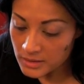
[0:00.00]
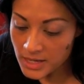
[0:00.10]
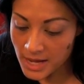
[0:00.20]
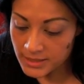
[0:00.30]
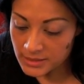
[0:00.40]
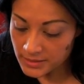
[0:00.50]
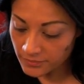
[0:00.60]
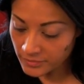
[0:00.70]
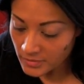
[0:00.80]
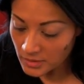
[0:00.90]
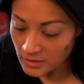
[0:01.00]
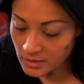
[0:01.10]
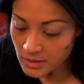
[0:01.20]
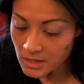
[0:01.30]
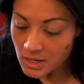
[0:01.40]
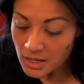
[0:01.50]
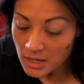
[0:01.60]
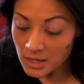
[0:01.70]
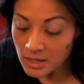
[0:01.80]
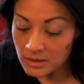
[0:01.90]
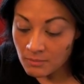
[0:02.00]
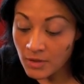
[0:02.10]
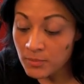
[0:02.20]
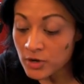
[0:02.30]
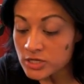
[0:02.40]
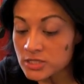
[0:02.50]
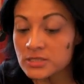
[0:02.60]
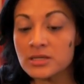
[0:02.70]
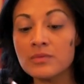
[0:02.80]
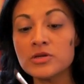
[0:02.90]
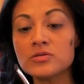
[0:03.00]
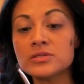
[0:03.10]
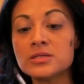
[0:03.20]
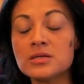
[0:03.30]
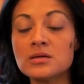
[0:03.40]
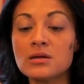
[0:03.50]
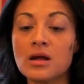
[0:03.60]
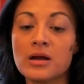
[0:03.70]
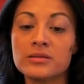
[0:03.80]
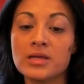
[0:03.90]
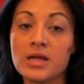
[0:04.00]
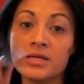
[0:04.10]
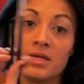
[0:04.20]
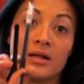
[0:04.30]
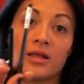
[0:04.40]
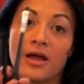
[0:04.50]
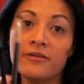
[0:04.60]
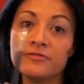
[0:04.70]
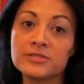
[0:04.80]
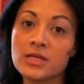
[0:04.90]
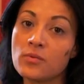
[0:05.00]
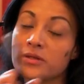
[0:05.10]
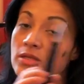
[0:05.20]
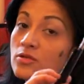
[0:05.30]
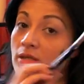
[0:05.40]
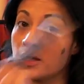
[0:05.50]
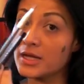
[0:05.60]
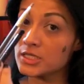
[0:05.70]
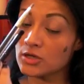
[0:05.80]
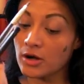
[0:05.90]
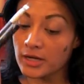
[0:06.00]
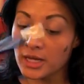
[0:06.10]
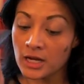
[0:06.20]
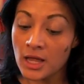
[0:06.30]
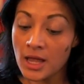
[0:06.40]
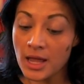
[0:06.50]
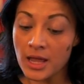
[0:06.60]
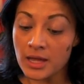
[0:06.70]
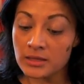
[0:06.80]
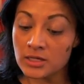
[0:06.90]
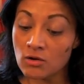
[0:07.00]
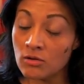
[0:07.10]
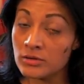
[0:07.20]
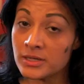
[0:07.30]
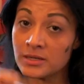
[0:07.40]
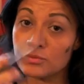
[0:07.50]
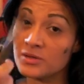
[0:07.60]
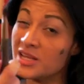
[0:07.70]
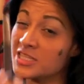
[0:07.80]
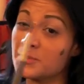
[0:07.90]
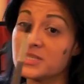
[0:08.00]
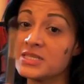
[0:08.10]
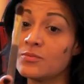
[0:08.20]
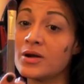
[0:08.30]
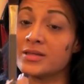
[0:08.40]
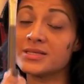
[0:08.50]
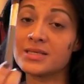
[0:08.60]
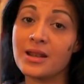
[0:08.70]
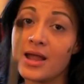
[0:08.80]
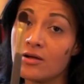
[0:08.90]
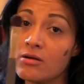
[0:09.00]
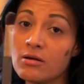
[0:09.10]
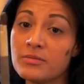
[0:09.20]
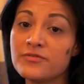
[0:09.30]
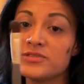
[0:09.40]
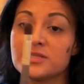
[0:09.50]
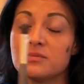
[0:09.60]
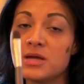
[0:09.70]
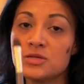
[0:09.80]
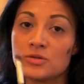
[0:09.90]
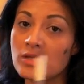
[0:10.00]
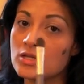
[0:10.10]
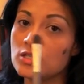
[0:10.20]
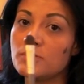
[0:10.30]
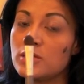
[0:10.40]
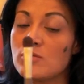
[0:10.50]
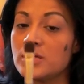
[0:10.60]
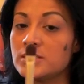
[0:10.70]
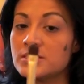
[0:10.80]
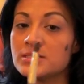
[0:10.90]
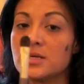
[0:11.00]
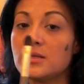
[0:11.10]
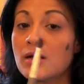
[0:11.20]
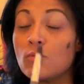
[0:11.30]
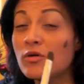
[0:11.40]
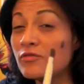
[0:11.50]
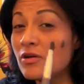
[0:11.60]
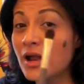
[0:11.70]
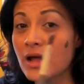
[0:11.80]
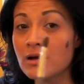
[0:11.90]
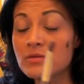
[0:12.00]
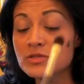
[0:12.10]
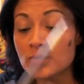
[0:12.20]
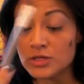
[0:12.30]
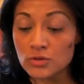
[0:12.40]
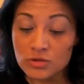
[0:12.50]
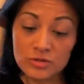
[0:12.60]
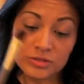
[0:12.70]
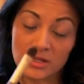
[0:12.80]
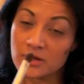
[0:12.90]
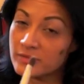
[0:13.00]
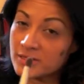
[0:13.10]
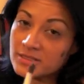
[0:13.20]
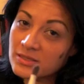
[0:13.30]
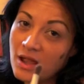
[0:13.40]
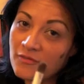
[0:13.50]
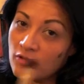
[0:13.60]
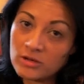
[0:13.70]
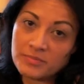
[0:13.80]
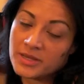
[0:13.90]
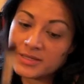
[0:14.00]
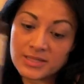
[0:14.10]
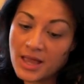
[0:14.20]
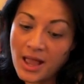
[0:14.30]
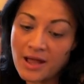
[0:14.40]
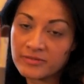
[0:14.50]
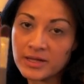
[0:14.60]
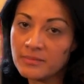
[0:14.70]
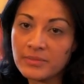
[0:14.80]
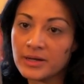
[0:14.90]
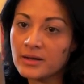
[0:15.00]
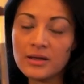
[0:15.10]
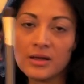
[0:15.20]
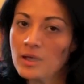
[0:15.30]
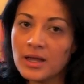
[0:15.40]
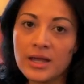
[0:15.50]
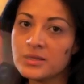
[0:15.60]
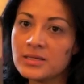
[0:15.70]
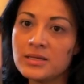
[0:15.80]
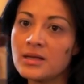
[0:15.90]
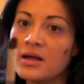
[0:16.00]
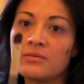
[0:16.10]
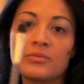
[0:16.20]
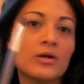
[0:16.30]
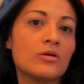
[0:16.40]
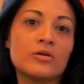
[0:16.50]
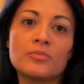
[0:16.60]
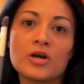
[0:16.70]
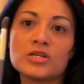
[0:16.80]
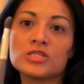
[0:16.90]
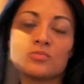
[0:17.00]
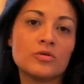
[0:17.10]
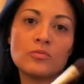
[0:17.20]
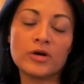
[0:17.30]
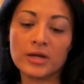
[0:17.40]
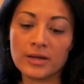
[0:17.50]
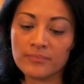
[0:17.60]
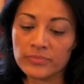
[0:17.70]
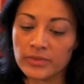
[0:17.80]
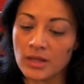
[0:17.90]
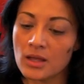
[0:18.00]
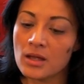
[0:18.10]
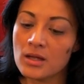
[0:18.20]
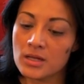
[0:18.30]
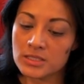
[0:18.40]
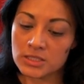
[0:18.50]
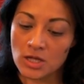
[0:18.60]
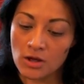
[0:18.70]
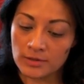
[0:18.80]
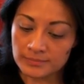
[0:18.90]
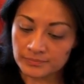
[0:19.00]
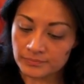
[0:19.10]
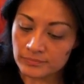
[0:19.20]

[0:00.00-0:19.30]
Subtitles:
eyes. And my brushes that I'm using are the ELFs, the one that you can get at Target. And the only really expensive one is the Lancome. If you've seen my introduction video, I did say that I work for Lancome, so I do use a lot of their stuff only because I have them, but any regular brush will work. So